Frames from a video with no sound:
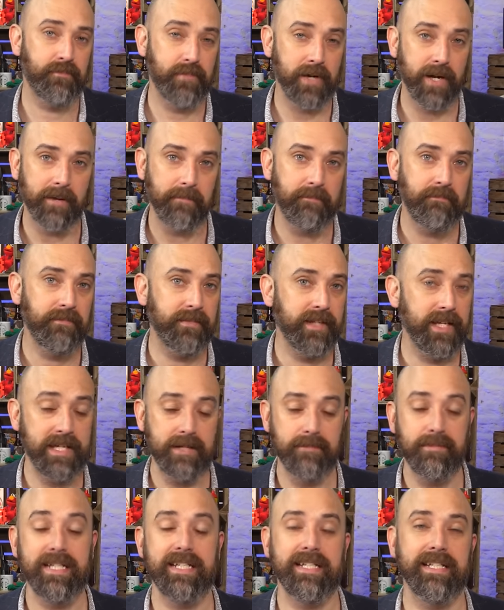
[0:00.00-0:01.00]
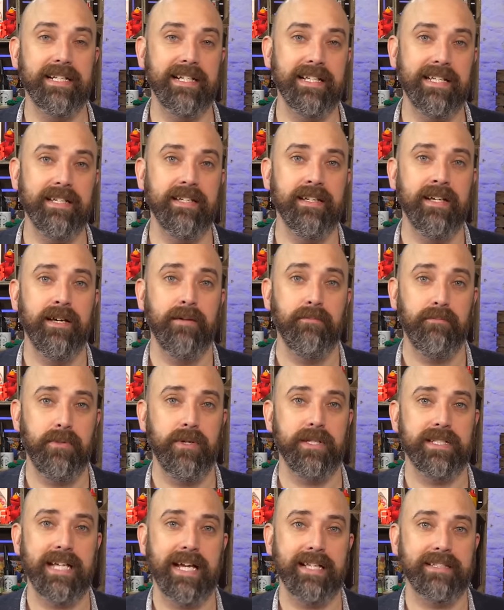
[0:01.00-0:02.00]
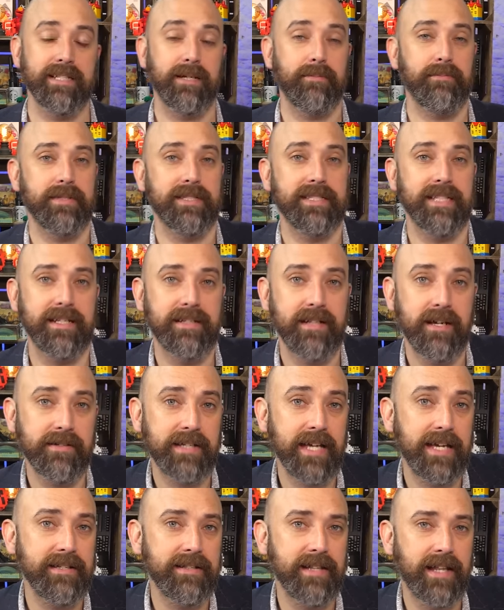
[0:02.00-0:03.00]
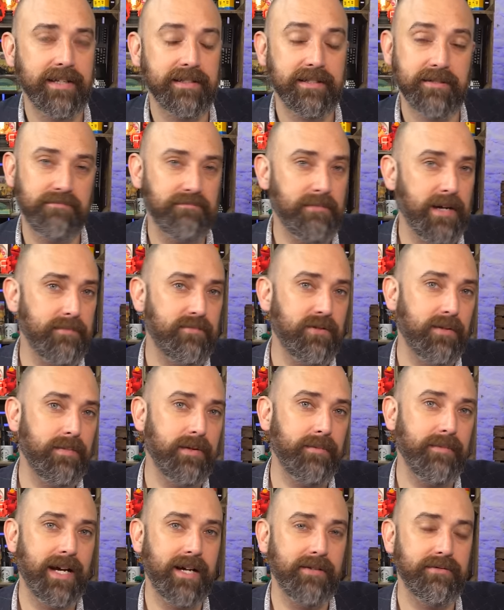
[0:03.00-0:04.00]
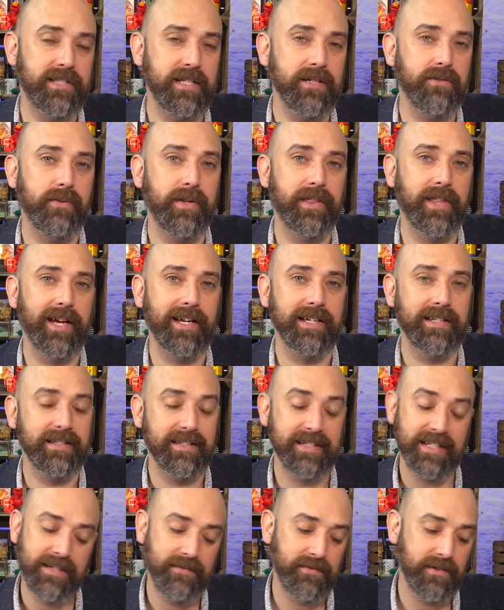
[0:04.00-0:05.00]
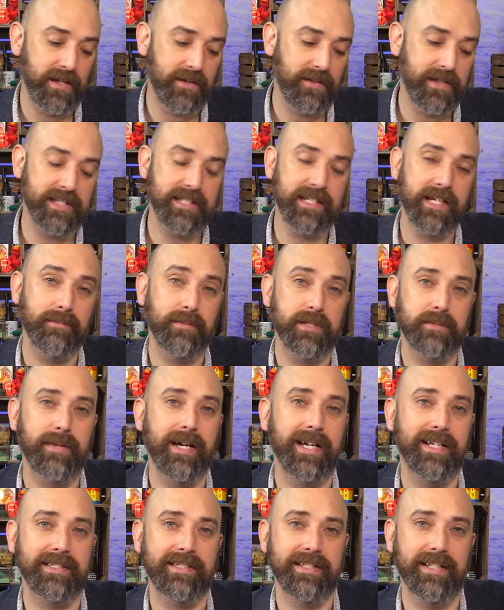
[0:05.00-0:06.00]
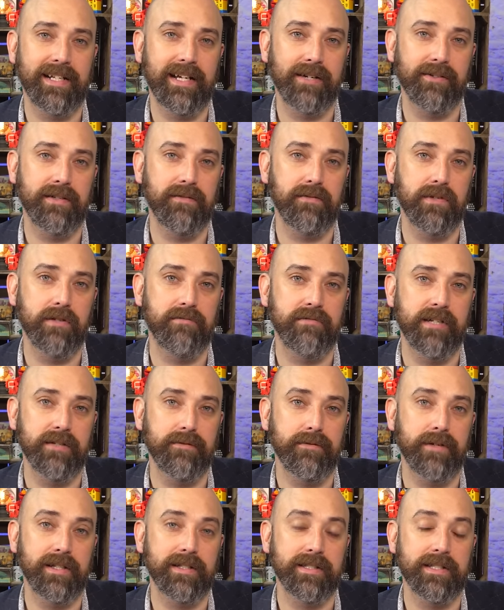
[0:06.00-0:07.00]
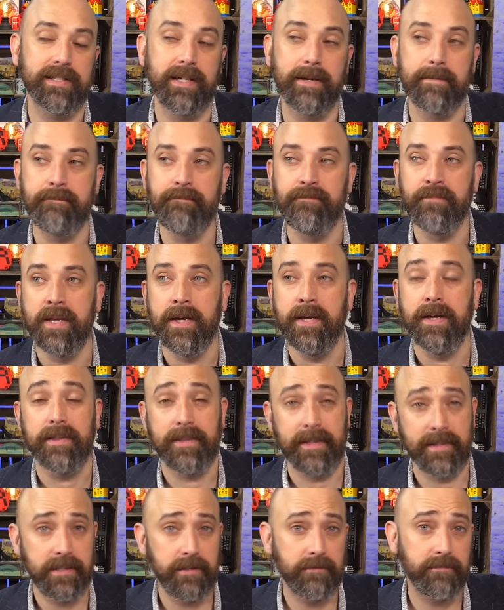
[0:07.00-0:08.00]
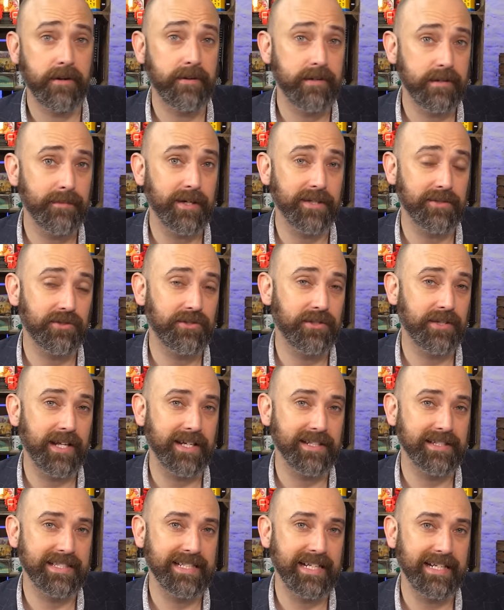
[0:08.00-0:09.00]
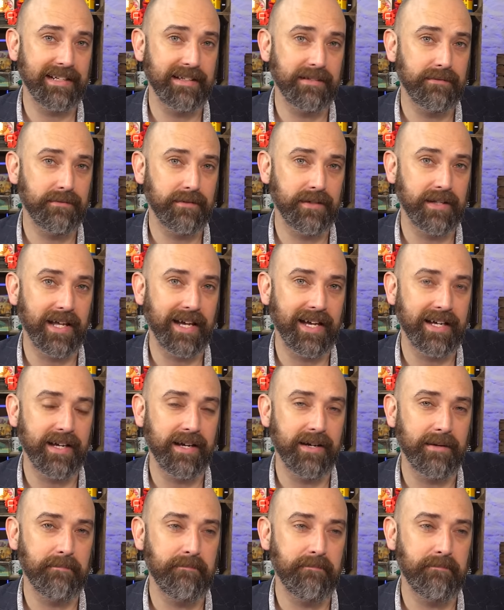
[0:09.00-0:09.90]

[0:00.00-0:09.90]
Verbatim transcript: but he immediately put his hands up and said, okay, that's my problem, I'll deal with that even though the time has passed, and I'll give you a refund. So thank you very much to that seller for that.